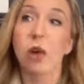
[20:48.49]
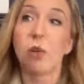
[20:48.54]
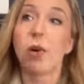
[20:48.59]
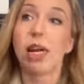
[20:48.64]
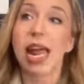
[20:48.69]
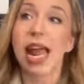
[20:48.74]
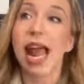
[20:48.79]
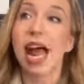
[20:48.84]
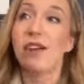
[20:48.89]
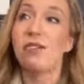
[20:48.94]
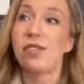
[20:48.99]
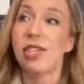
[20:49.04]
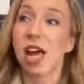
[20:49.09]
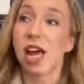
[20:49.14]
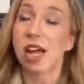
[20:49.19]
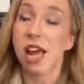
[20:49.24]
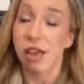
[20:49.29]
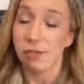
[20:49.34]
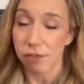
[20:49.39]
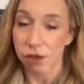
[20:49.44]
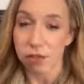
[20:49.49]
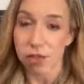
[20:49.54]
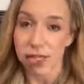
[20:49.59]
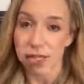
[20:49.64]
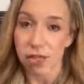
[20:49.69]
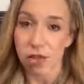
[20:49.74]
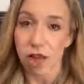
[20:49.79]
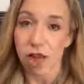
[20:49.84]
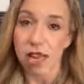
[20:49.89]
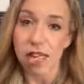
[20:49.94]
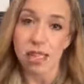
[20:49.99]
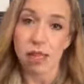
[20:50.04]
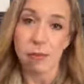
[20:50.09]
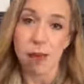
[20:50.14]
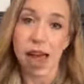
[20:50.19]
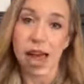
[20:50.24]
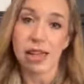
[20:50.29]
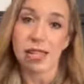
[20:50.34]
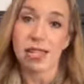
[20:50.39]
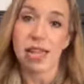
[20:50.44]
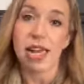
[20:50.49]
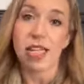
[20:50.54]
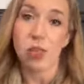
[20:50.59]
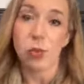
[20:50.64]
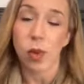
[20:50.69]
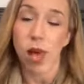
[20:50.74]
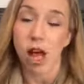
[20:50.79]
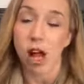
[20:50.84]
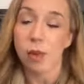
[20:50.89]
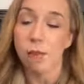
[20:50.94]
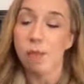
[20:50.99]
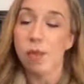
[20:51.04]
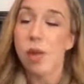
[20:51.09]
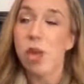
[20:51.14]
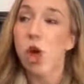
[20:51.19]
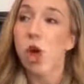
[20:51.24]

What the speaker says: What I have done, I've used Seesaw in the past as well.